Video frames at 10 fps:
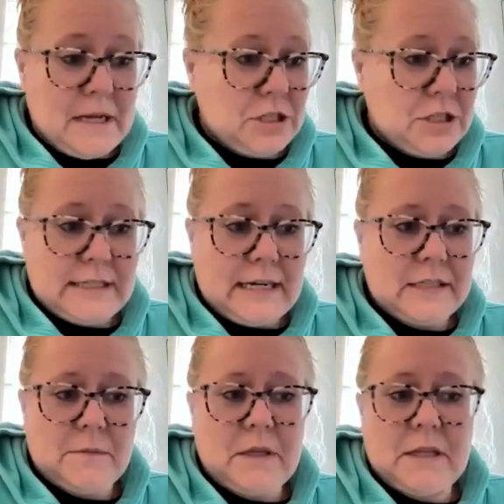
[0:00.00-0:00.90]
it's just
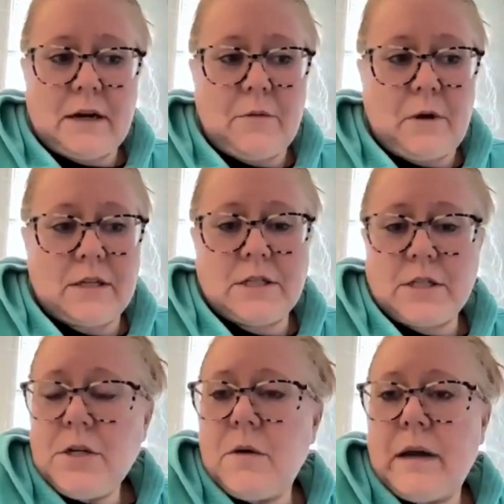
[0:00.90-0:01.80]
not something that I wanted to
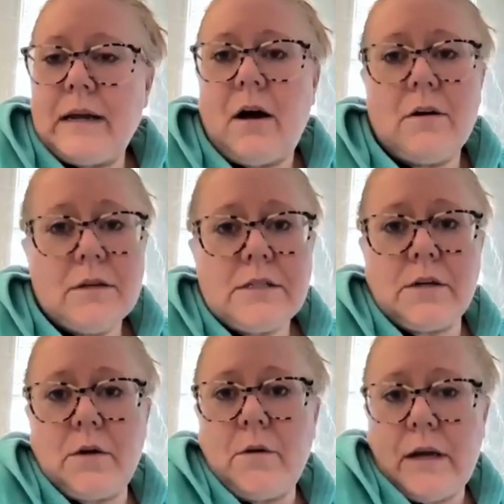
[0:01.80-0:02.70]
do. And
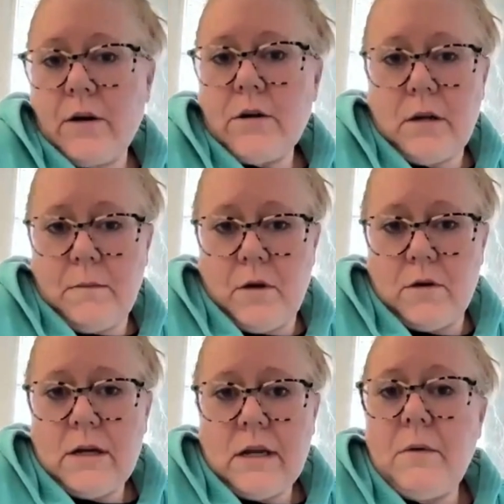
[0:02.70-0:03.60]
also in our
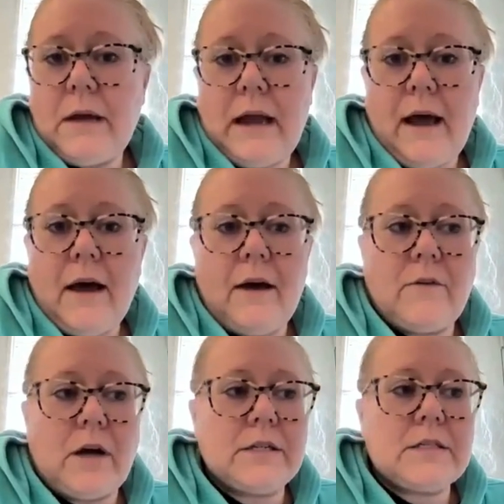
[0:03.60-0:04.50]
community, we
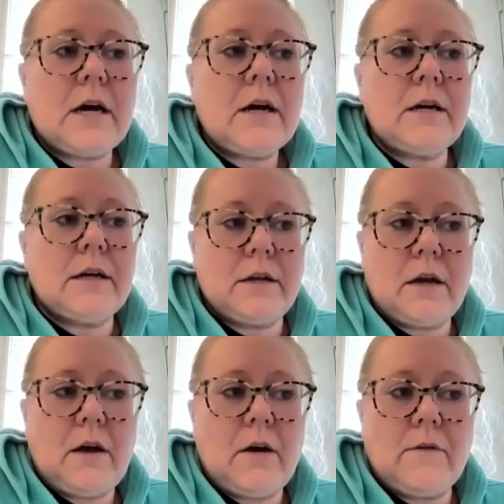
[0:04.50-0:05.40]
have a ton
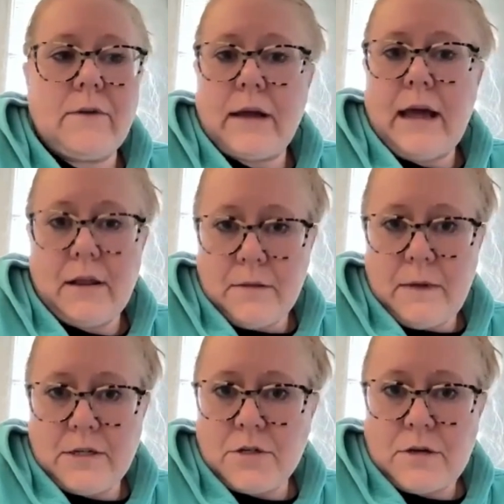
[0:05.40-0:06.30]
of
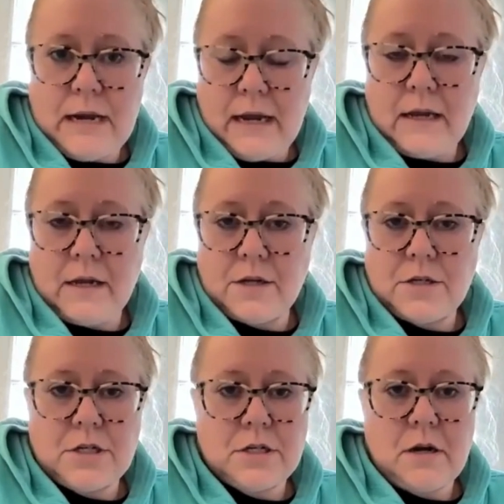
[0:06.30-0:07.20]
elementary
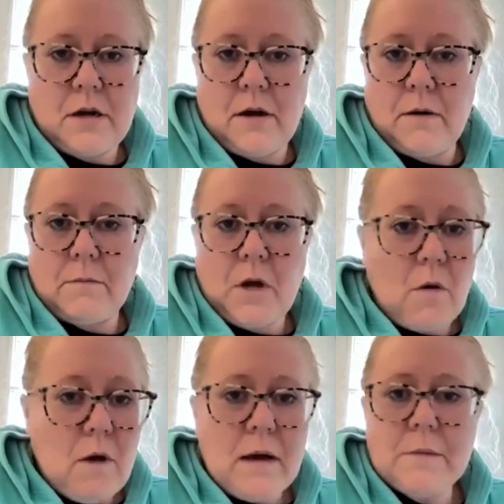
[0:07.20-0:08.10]
age
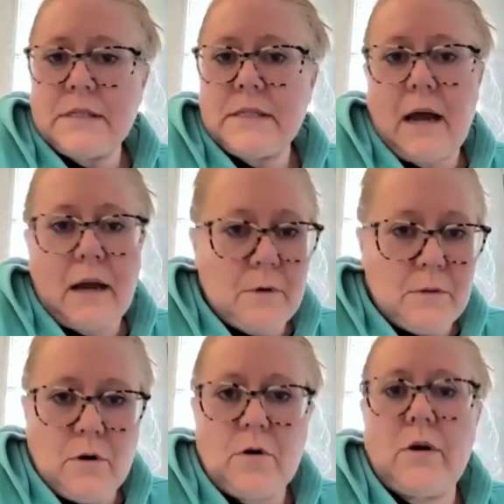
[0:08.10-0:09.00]
co-ops,
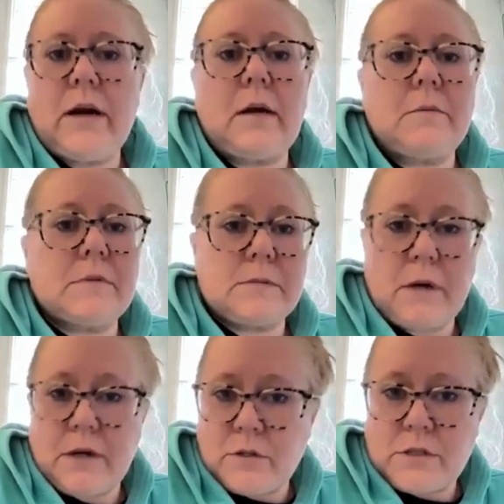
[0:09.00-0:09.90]
hybrid programs,
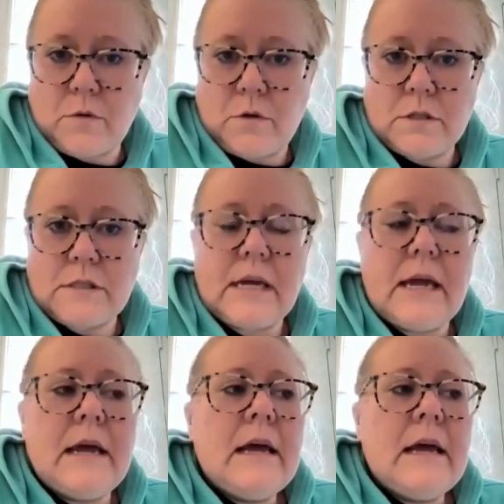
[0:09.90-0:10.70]
micro schools.